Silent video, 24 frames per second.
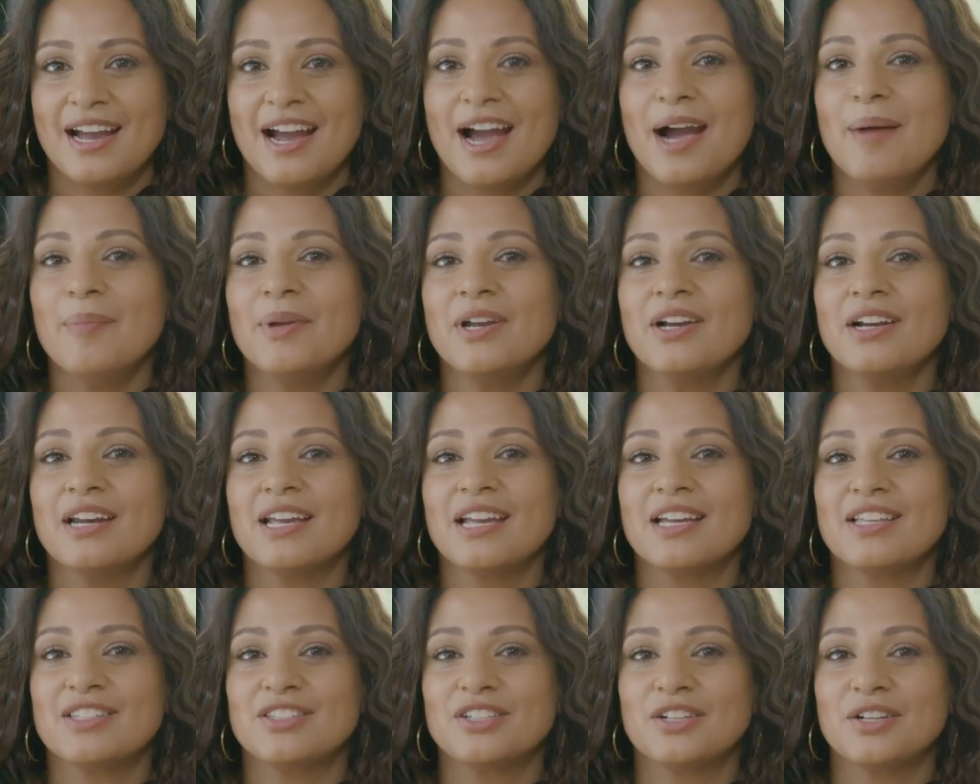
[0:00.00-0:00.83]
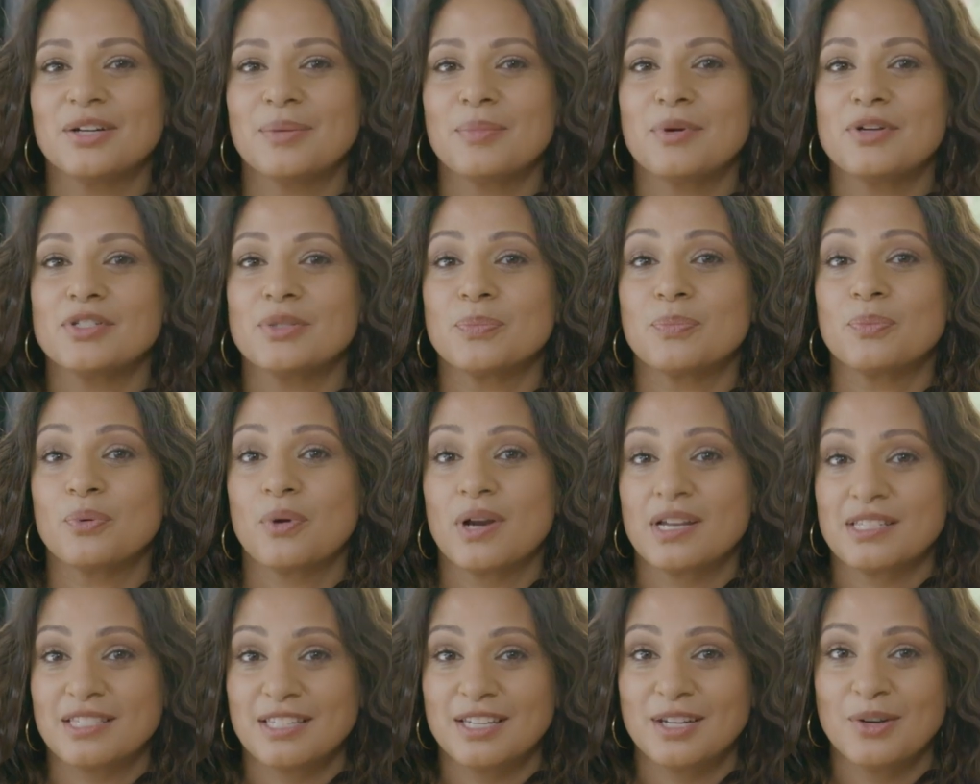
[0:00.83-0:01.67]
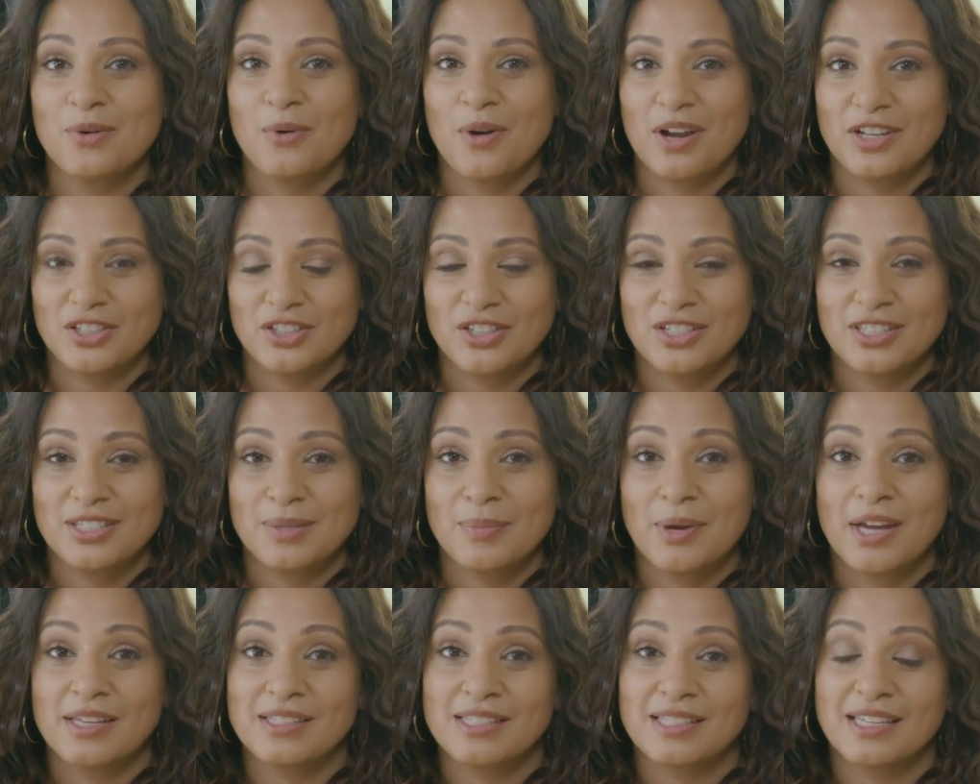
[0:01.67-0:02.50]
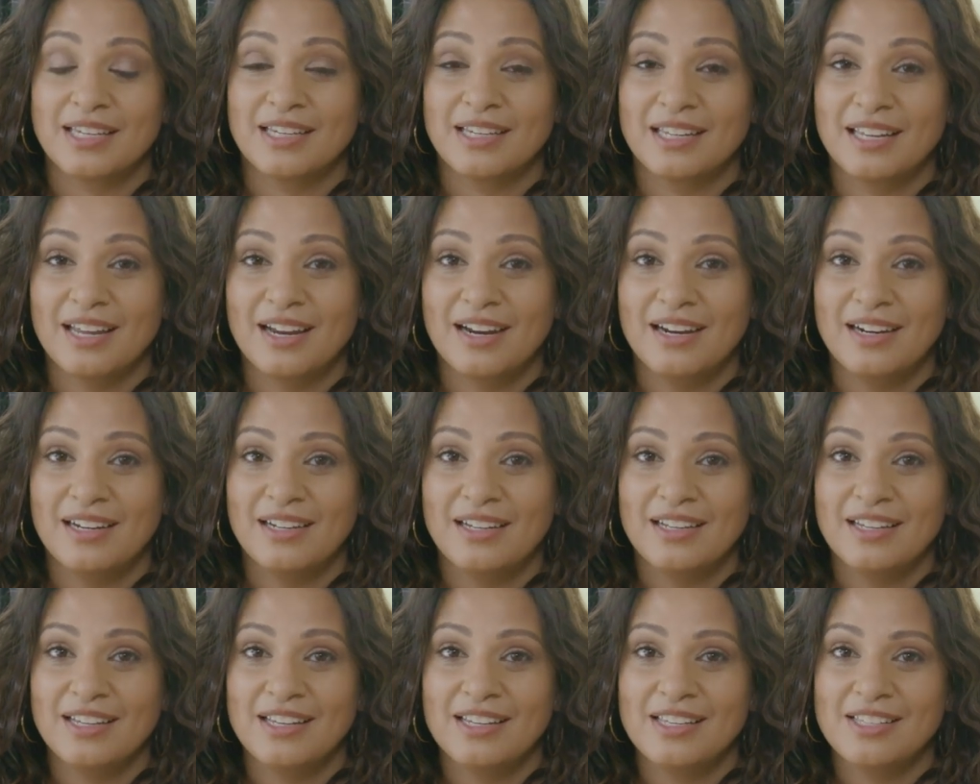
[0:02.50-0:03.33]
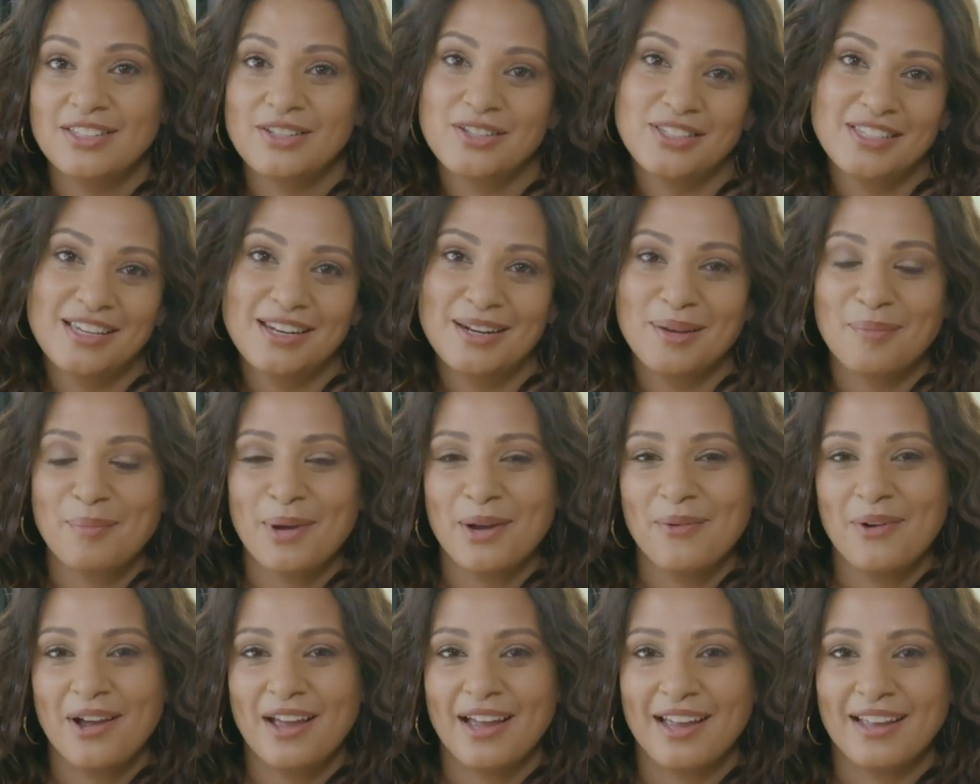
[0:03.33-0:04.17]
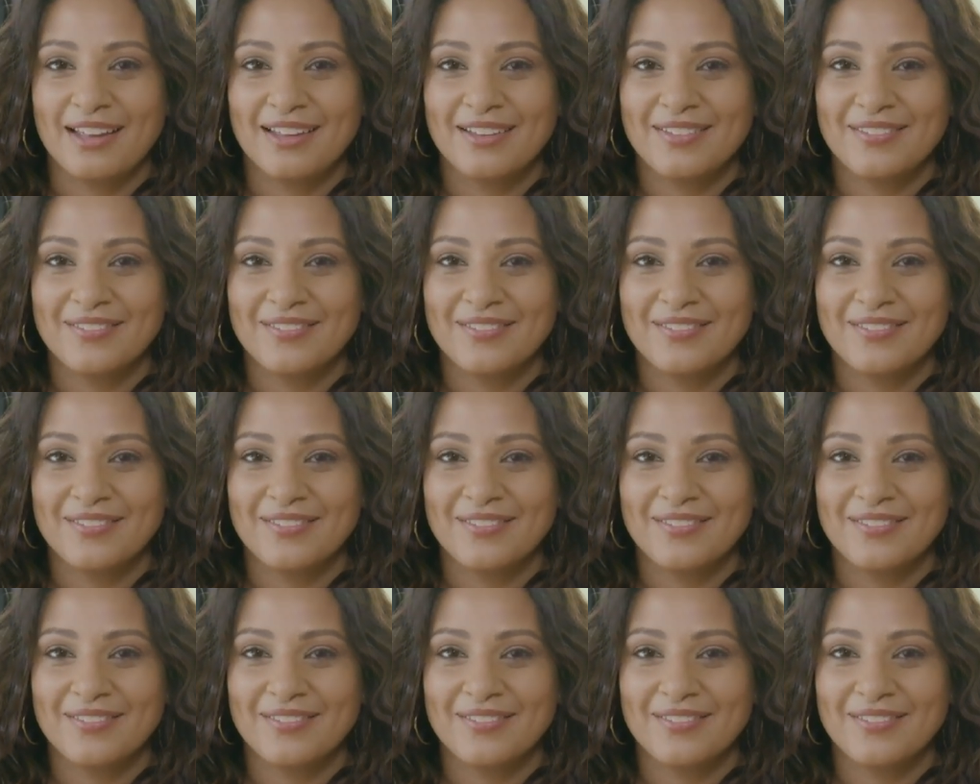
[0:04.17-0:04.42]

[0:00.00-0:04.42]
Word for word: I'm here to answer your most pressing questions about skincare, so send them my way.